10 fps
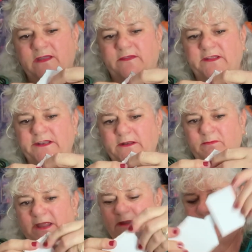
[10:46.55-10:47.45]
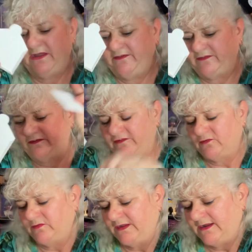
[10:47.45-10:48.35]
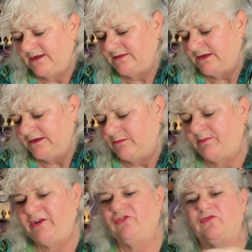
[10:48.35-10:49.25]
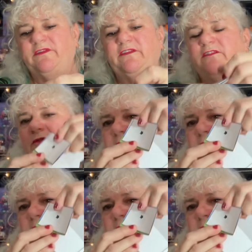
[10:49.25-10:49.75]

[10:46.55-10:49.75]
the little blank piece is still there, the little picture is still